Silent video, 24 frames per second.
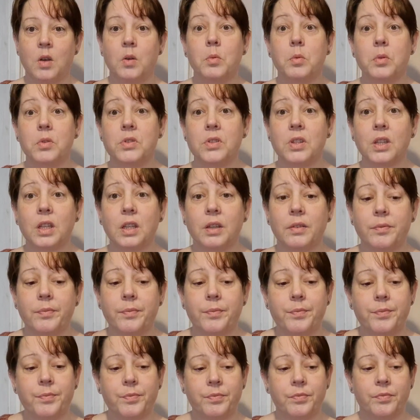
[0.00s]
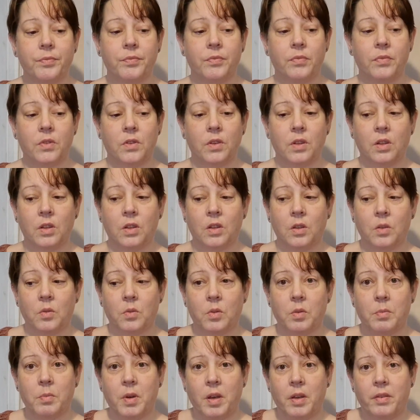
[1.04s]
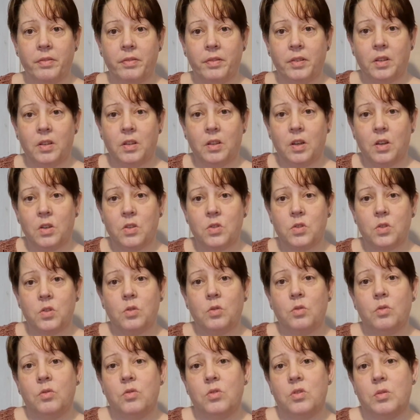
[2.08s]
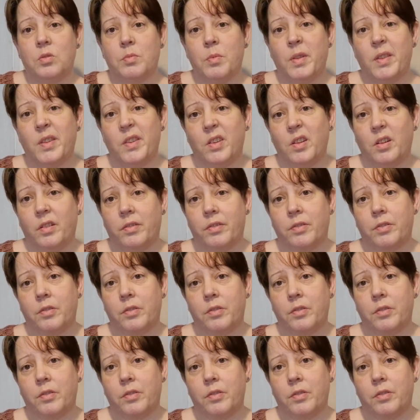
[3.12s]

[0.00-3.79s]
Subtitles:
We'll see. We might have cast on some other stuff.